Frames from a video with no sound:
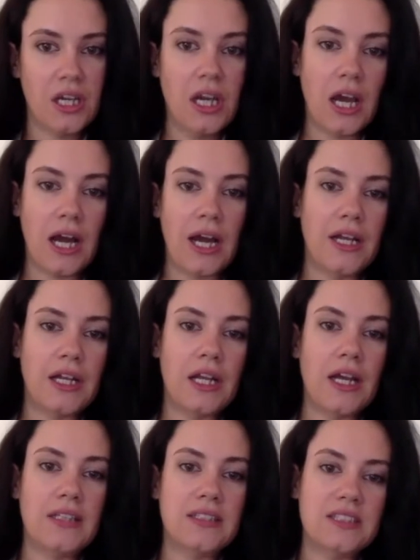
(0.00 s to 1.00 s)

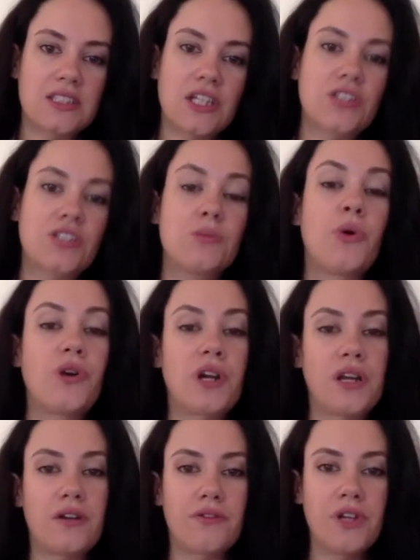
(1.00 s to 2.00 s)
and it's not
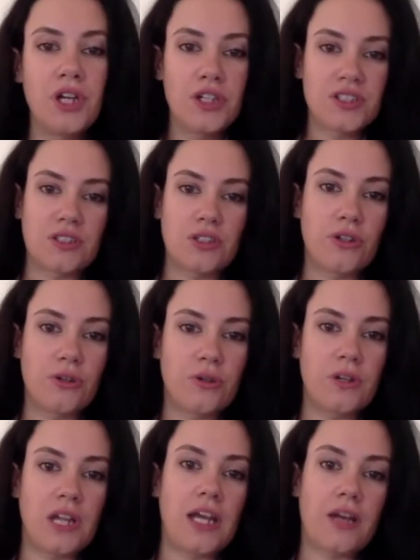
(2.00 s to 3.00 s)
supportive. So
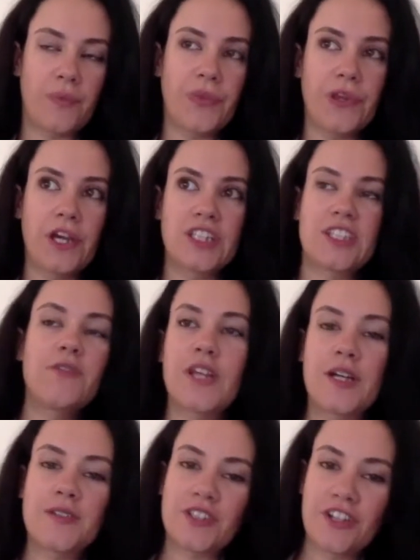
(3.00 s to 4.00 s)
like,
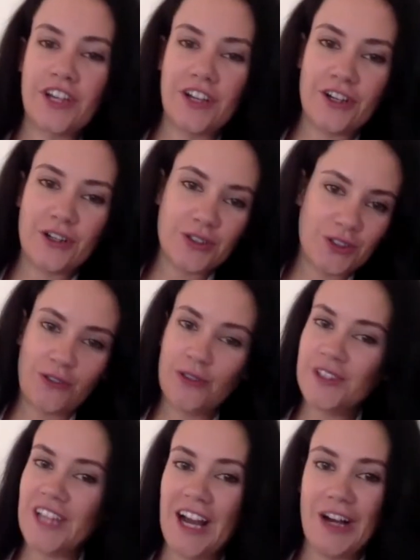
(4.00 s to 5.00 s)
sometimes you're going to go through
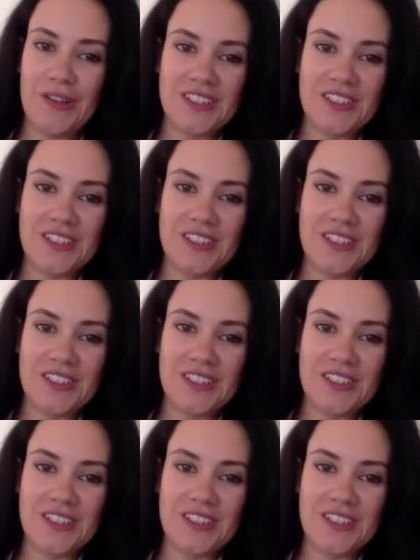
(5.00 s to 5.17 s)
down.